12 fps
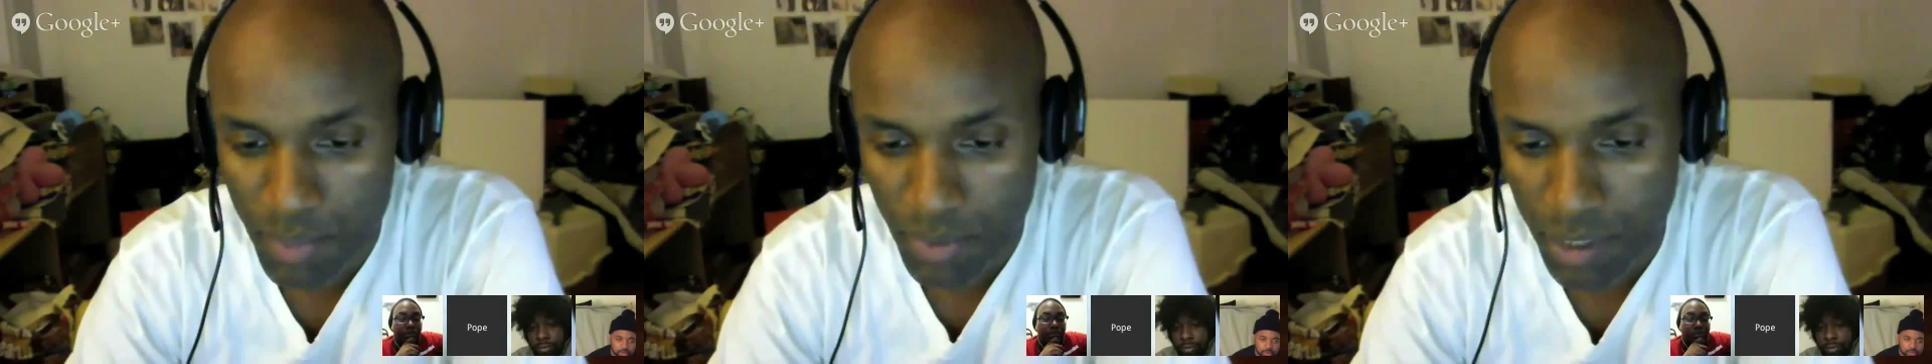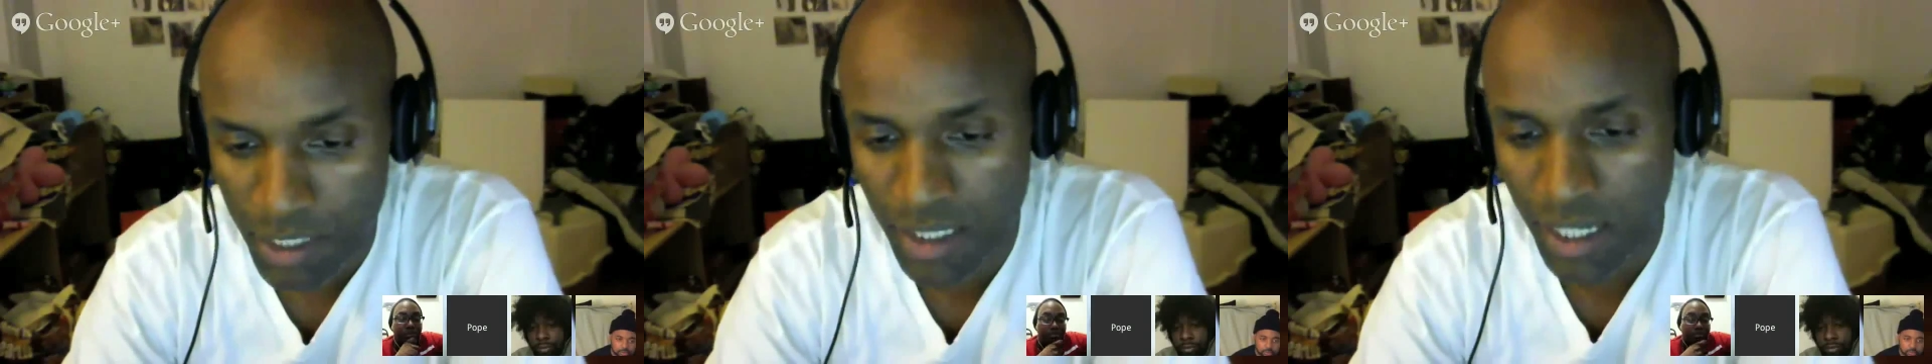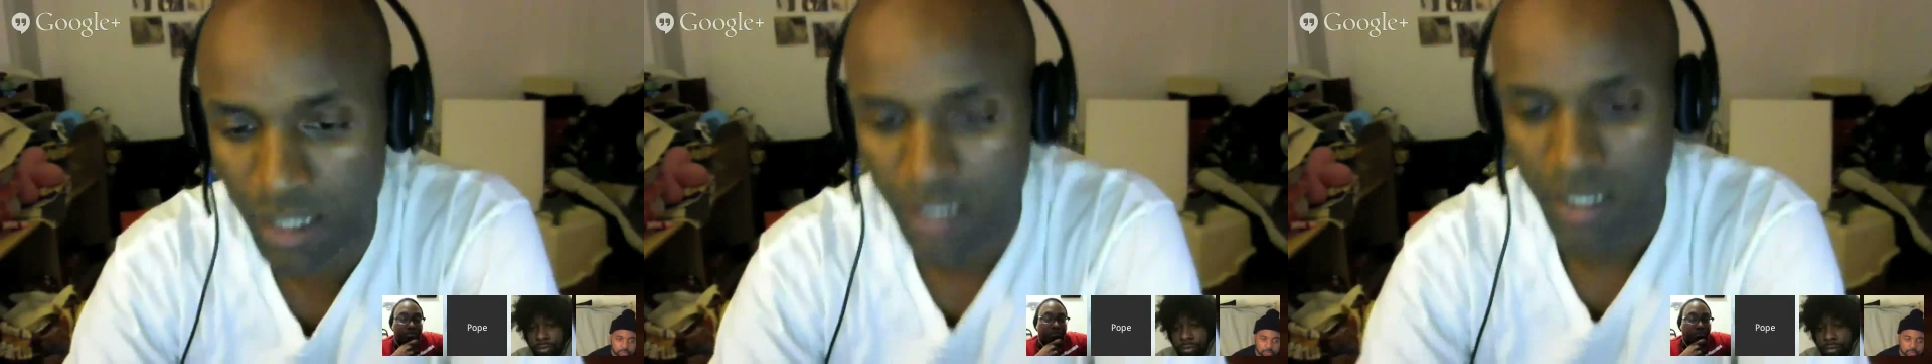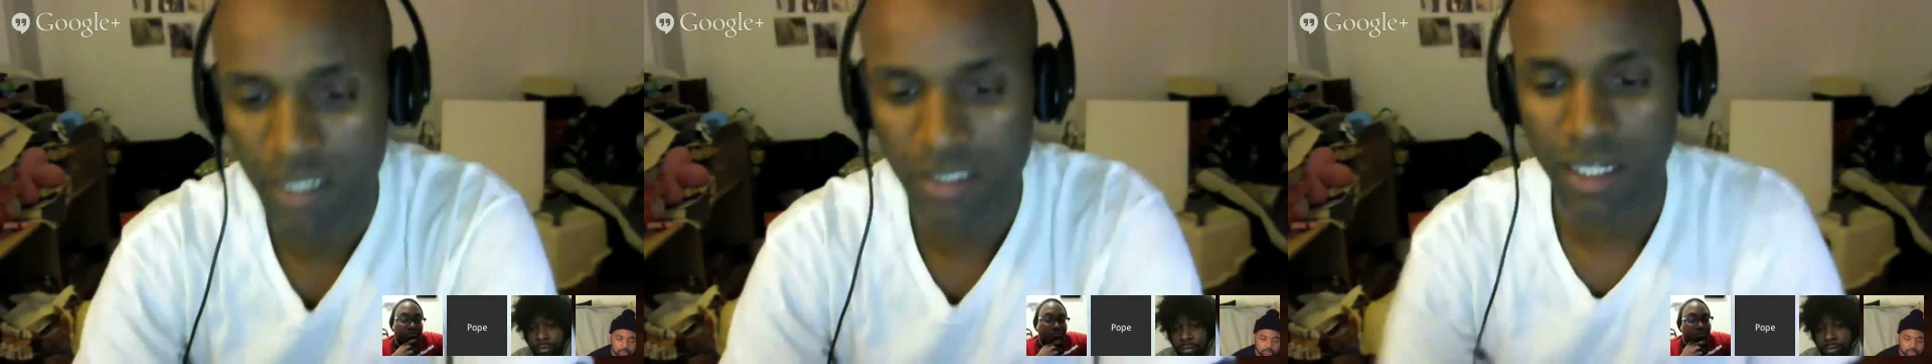It's not
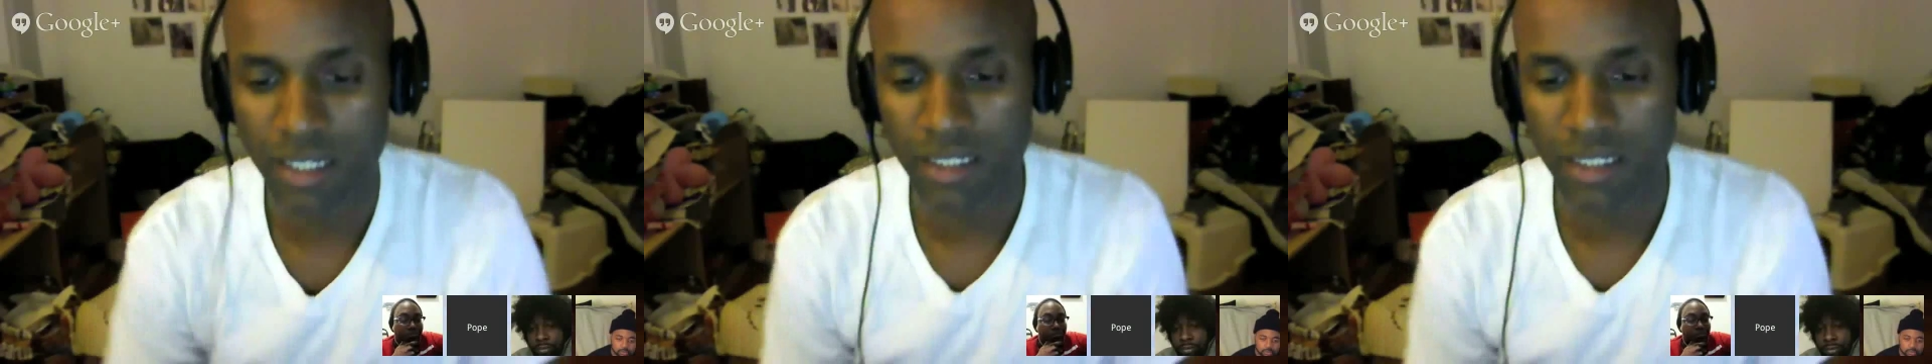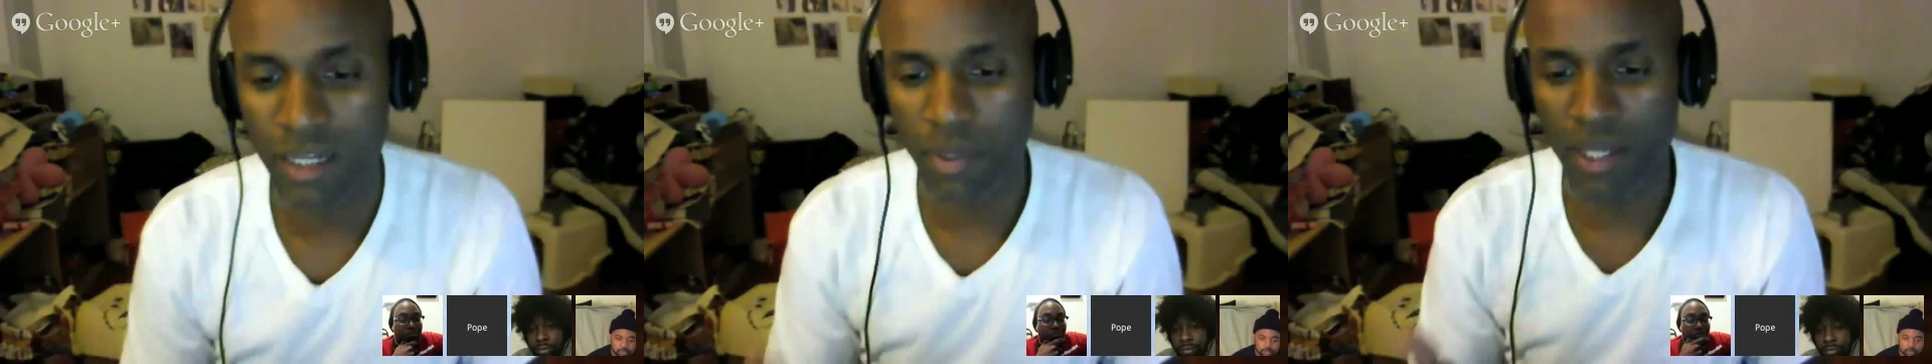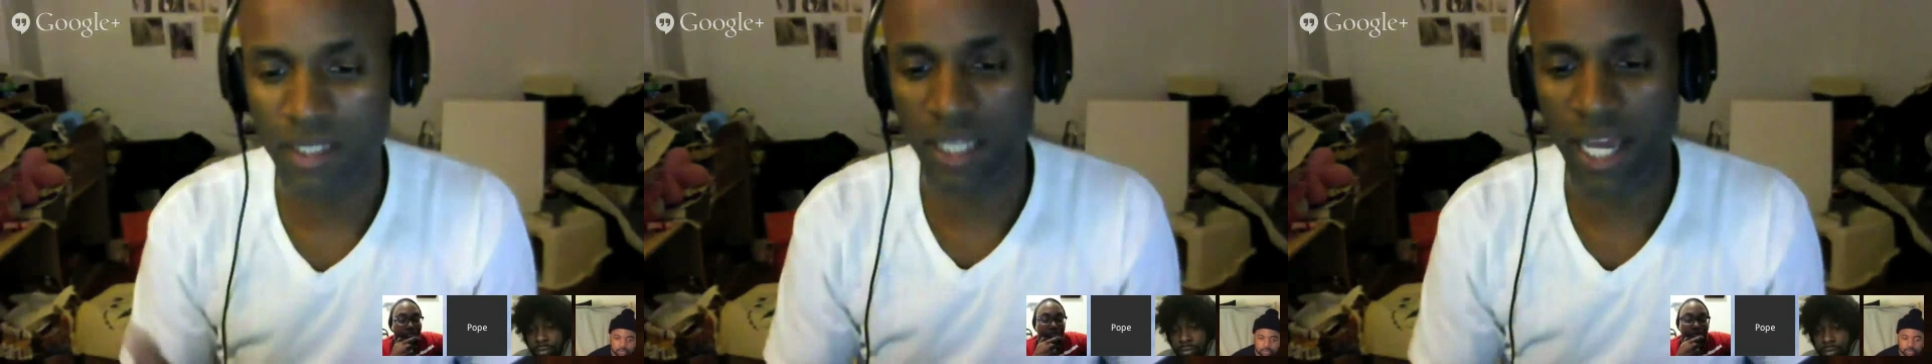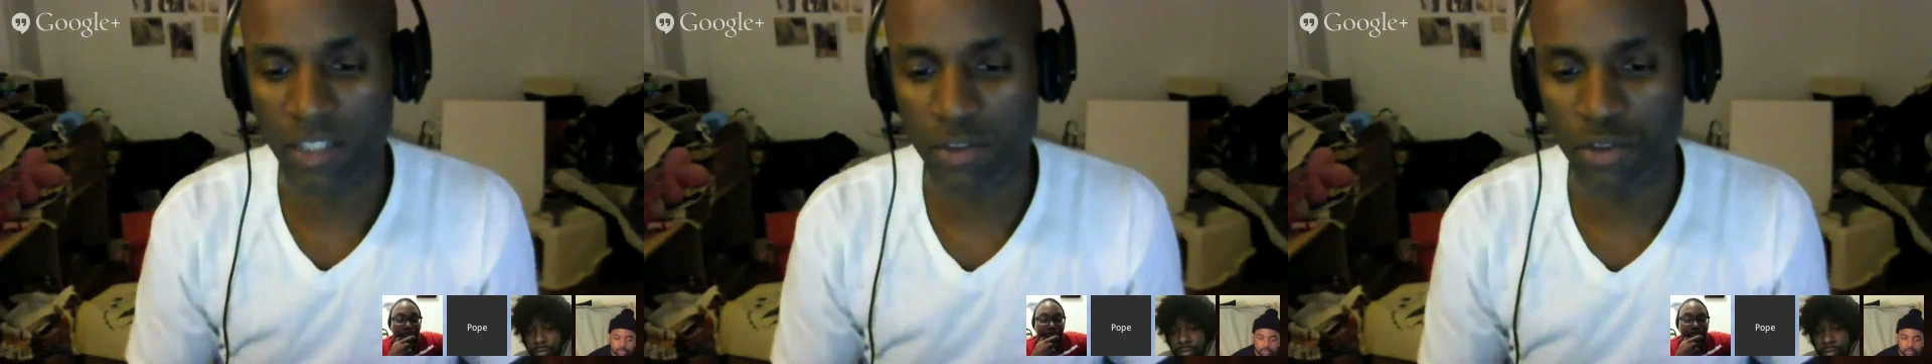you're not paying
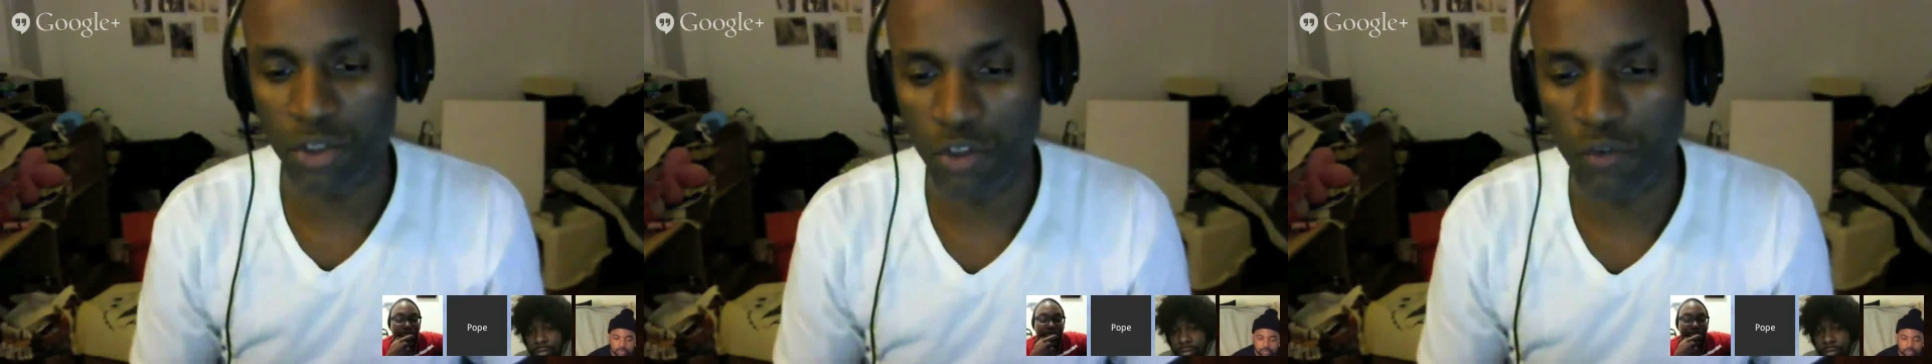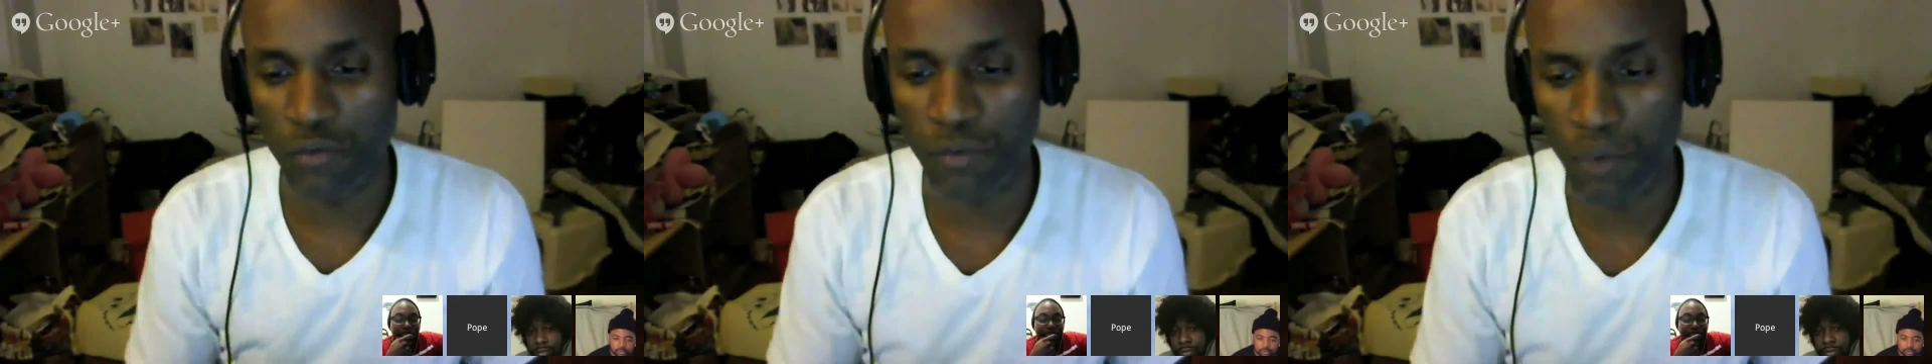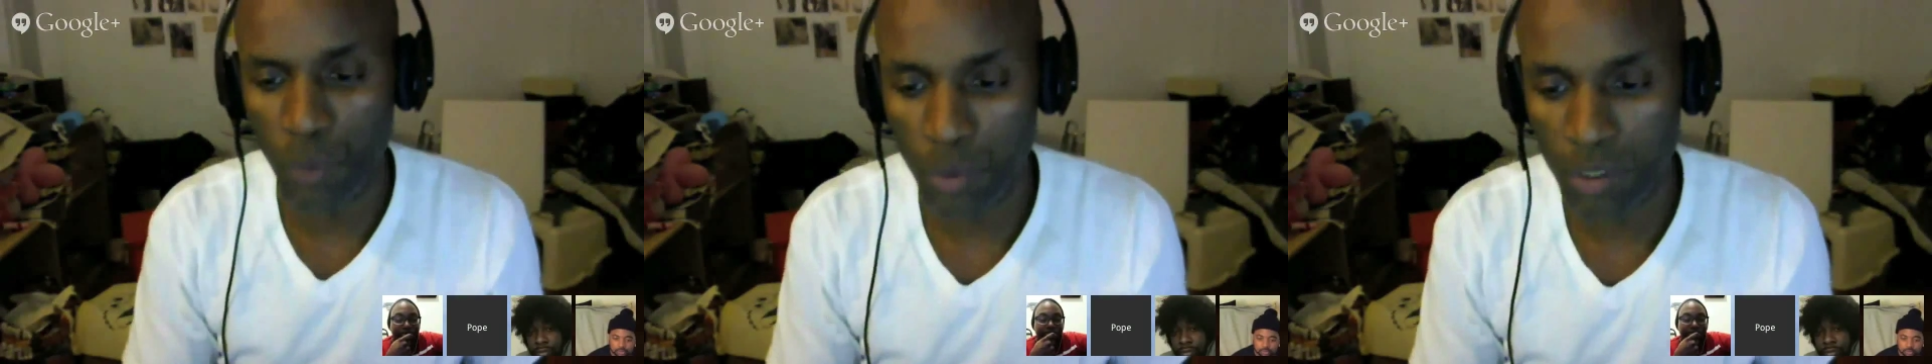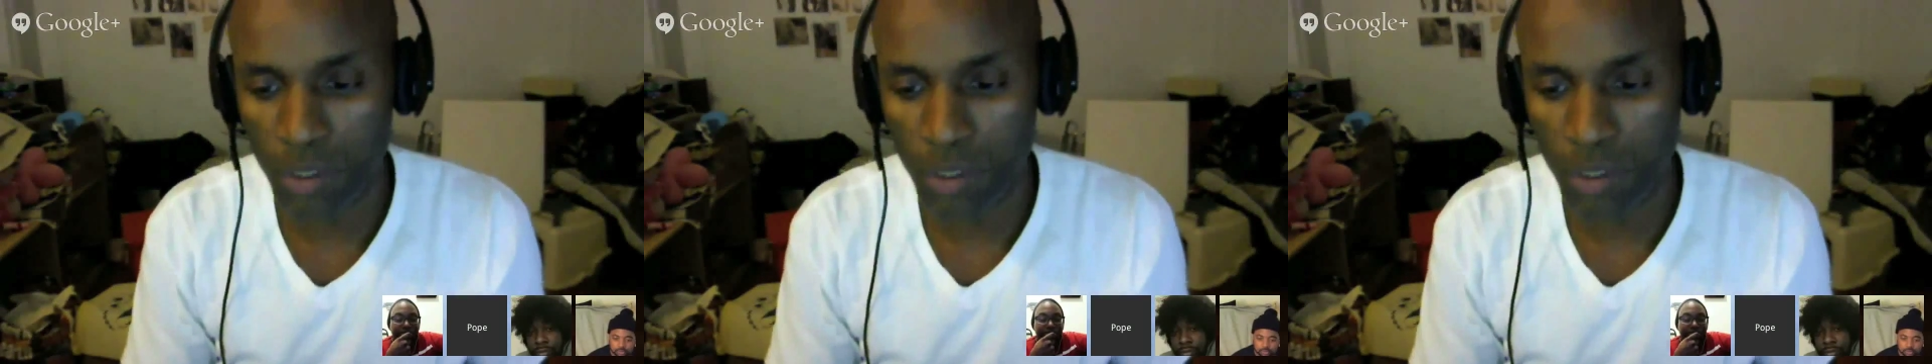tax on your food.